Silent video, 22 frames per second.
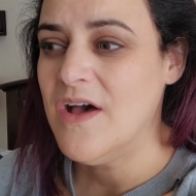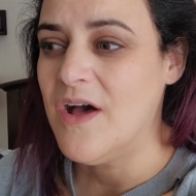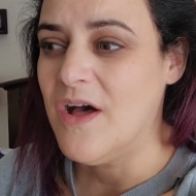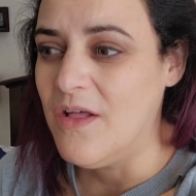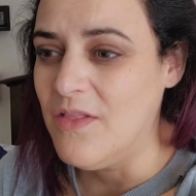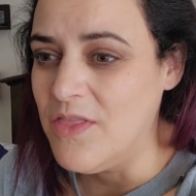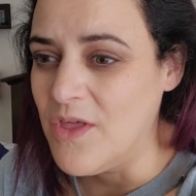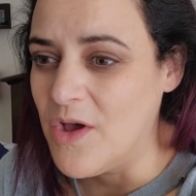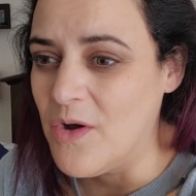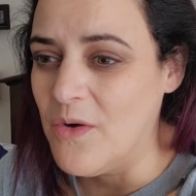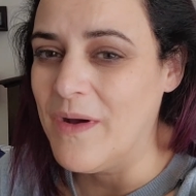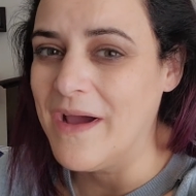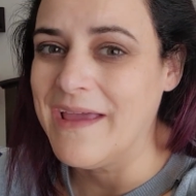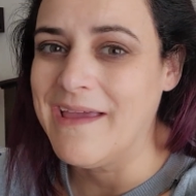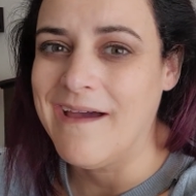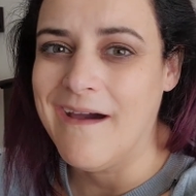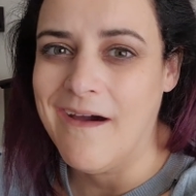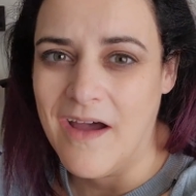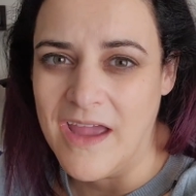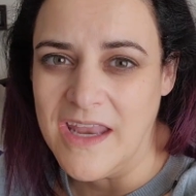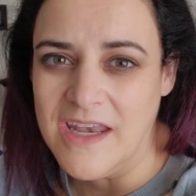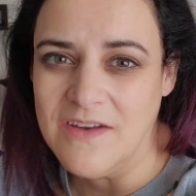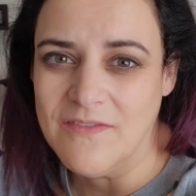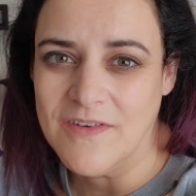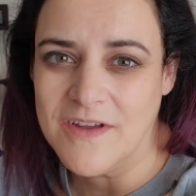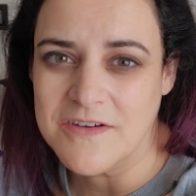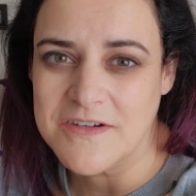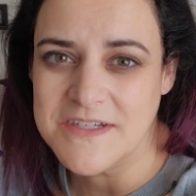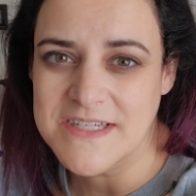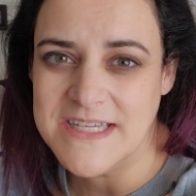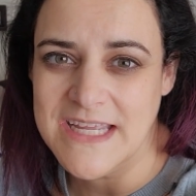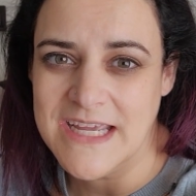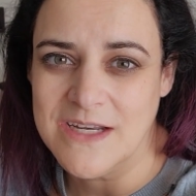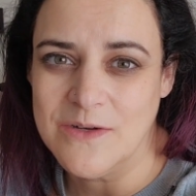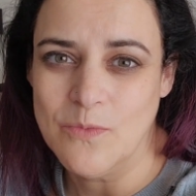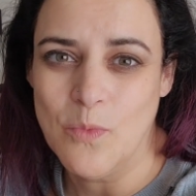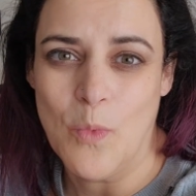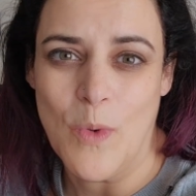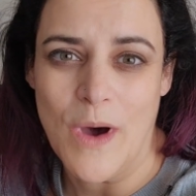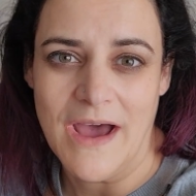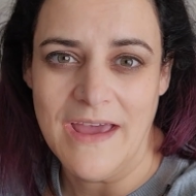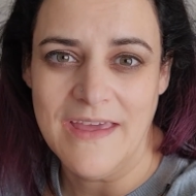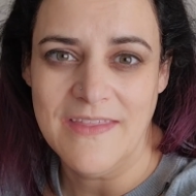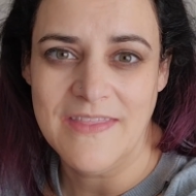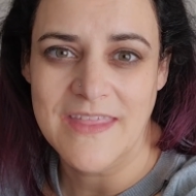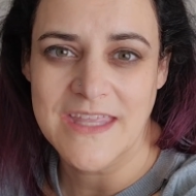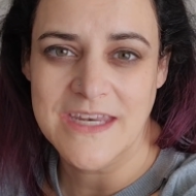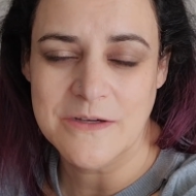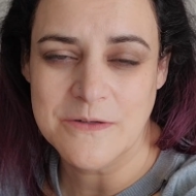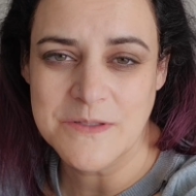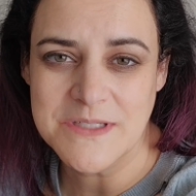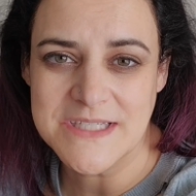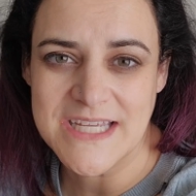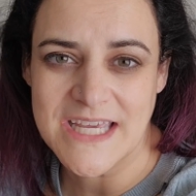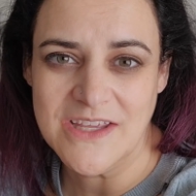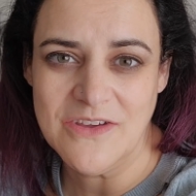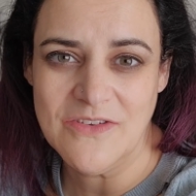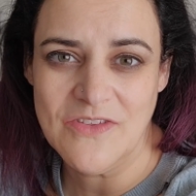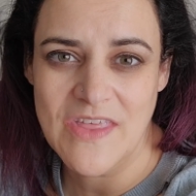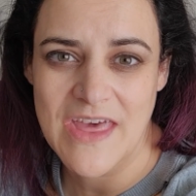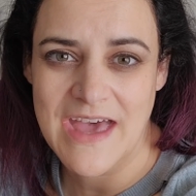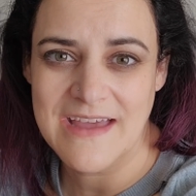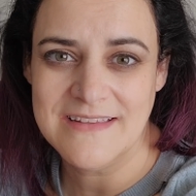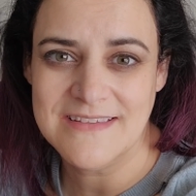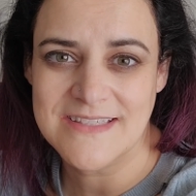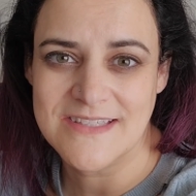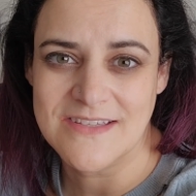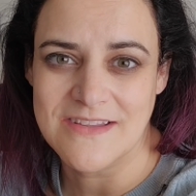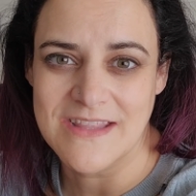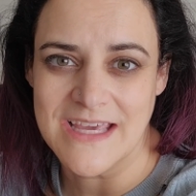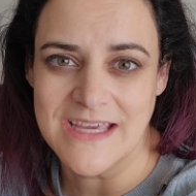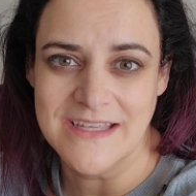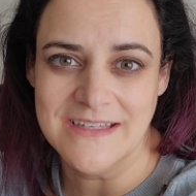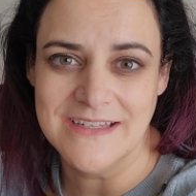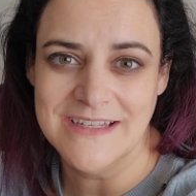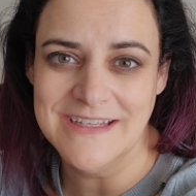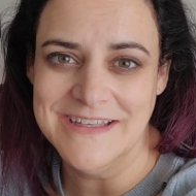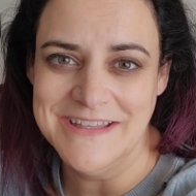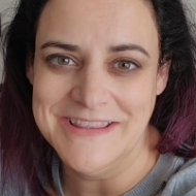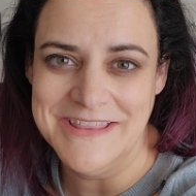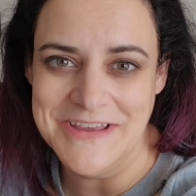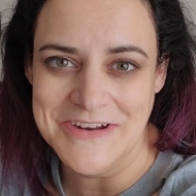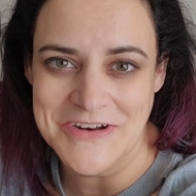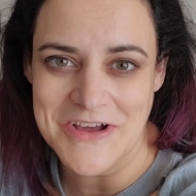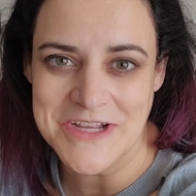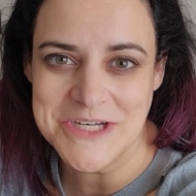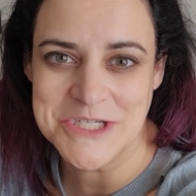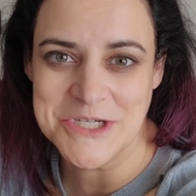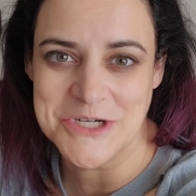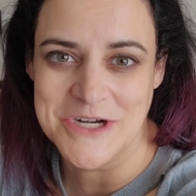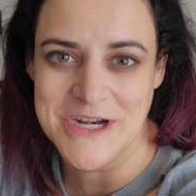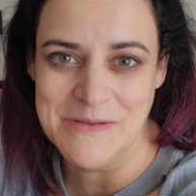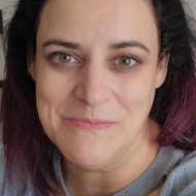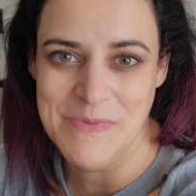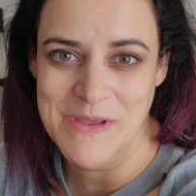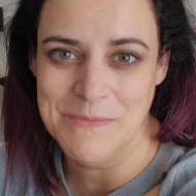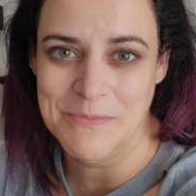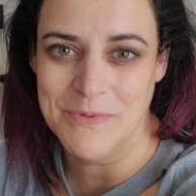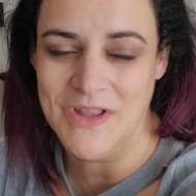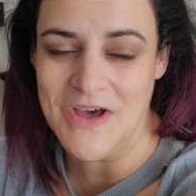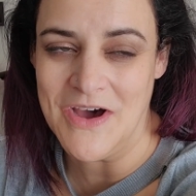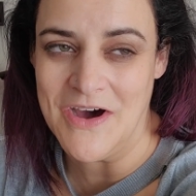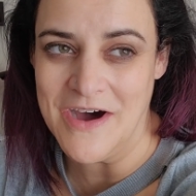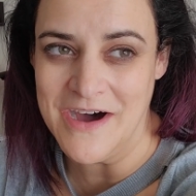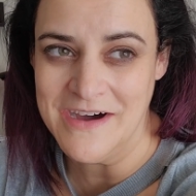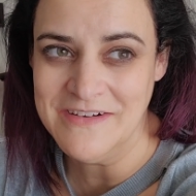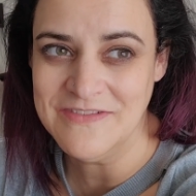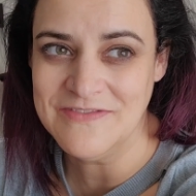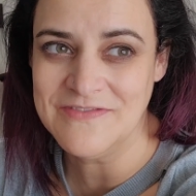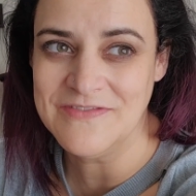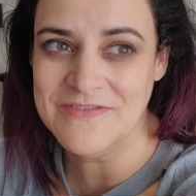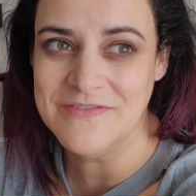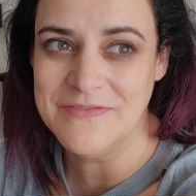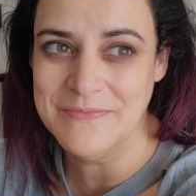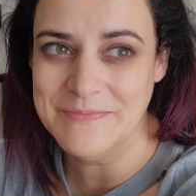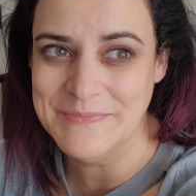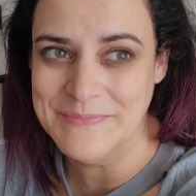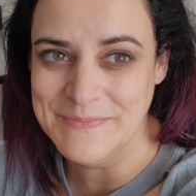although I kind of understand why they don't tell you that, so that they're not turning people off.